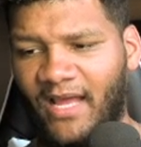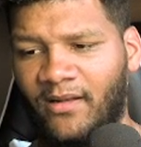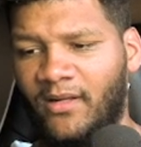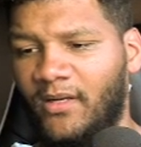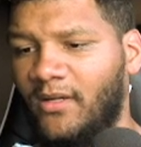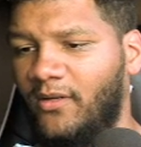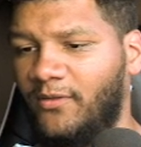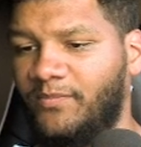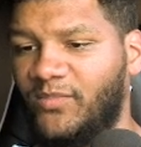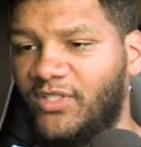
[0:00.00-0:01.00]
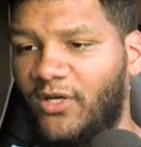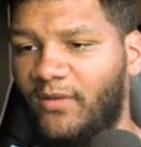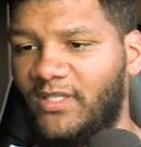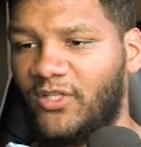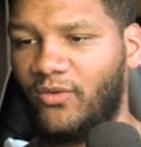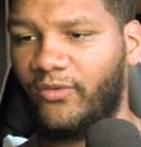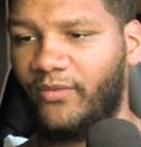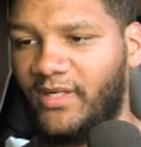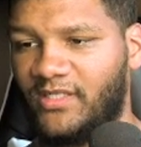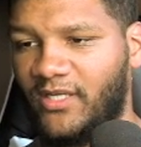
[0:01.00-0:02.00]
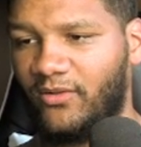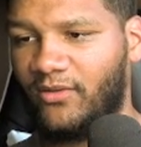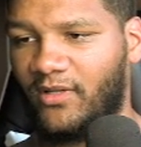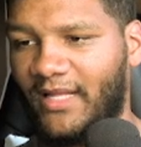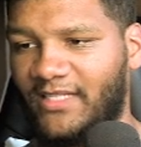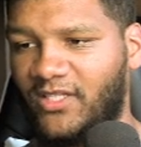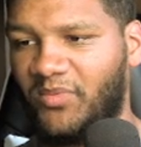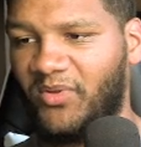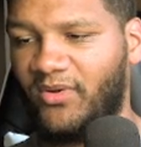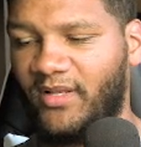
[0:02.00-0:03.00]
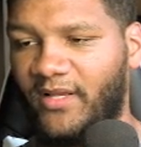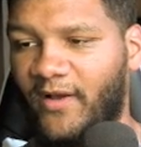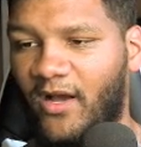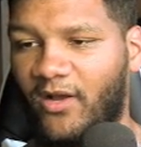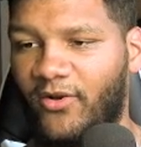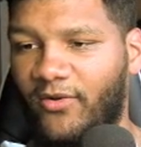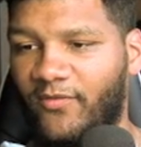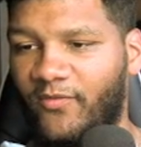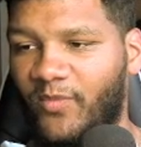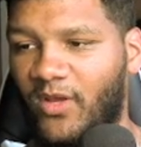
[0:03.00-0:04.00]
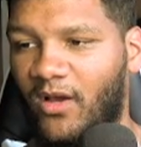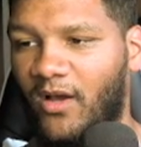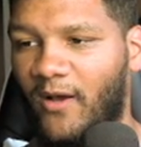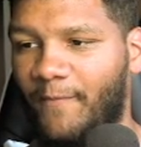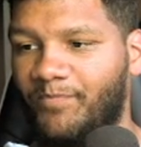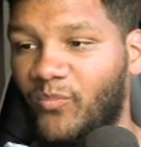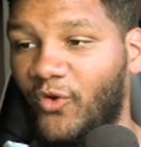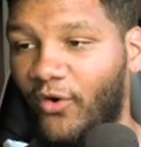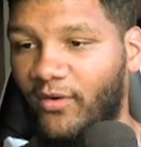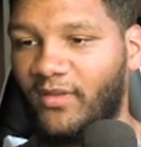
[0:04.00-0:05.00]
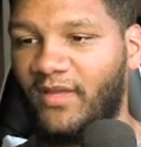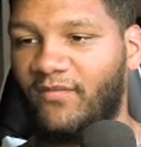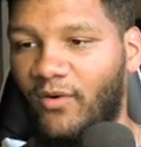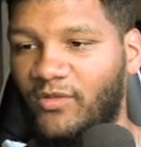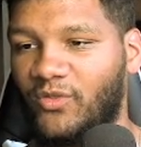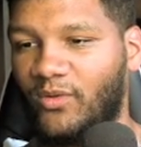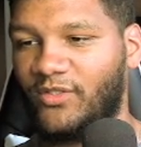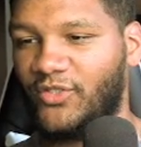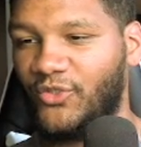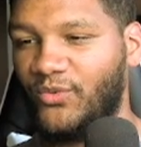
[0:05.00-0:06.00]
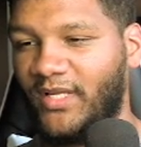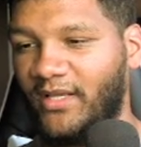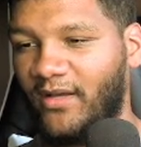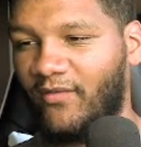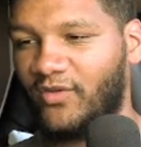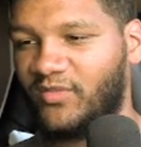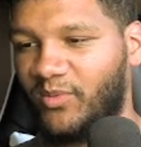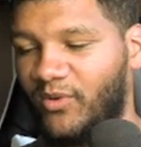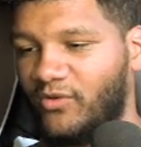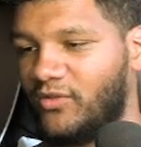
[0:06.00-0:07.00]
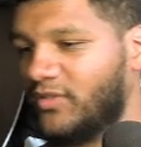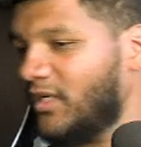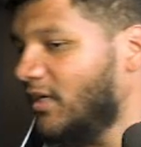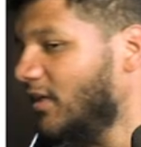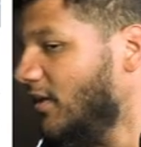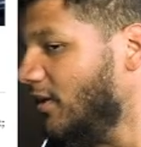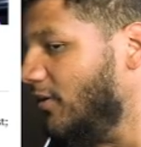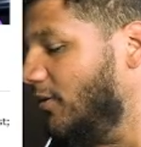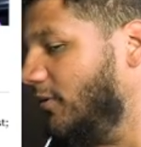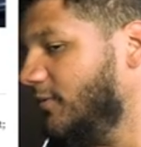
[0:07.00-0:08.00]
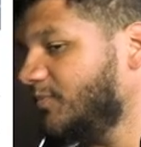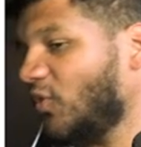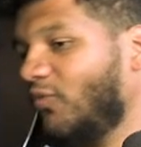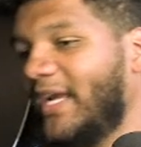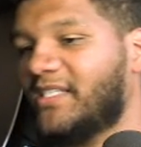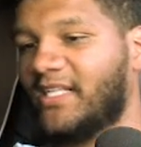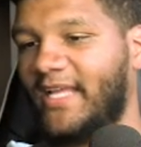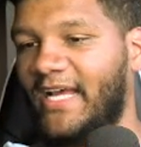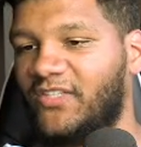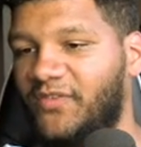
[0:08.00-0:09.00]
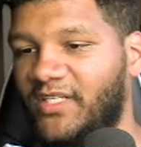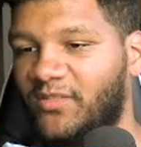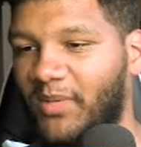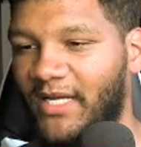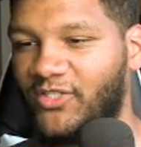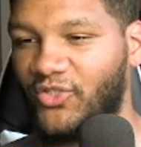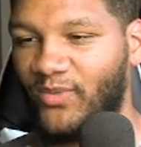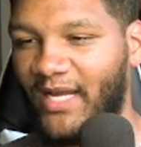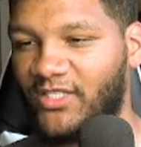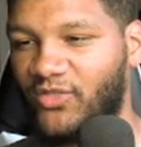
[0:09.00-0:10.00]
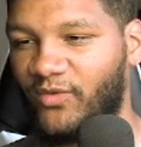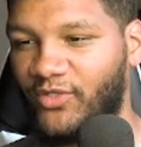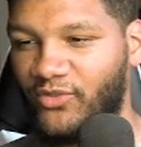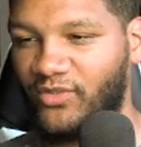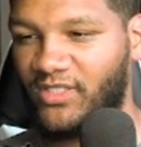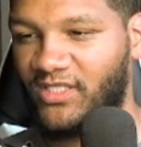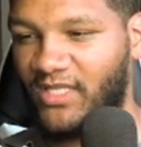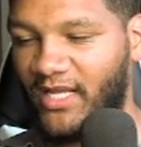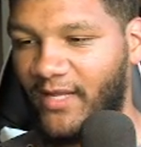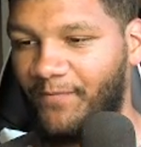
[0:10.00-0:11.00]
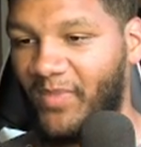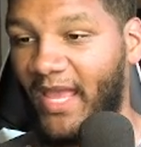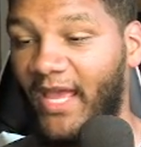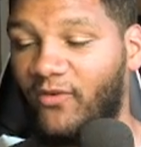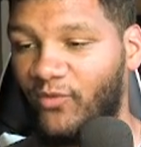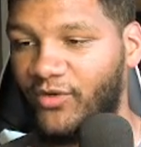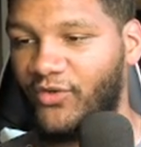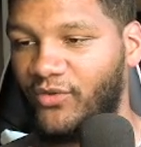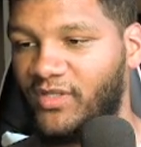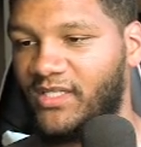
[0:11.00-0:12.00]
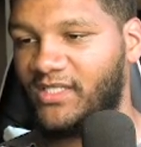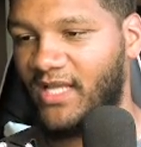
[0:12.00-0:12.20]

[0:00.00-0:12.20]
had. So let's go through this. Terra Luna Classic community uh, current, um, currently votes on two key governance proposals. Raise the gas fees by two X to reduce the staking and reduce